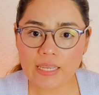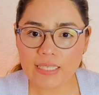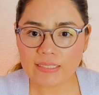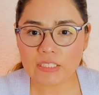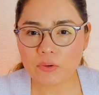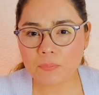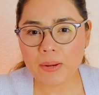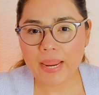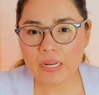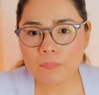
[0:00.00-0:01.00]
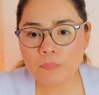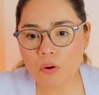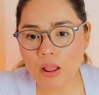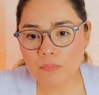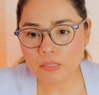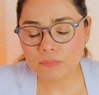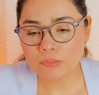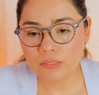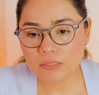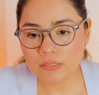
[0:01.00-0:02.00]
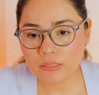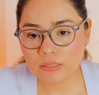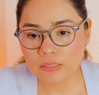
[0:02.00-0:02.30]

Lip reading: is creating problems.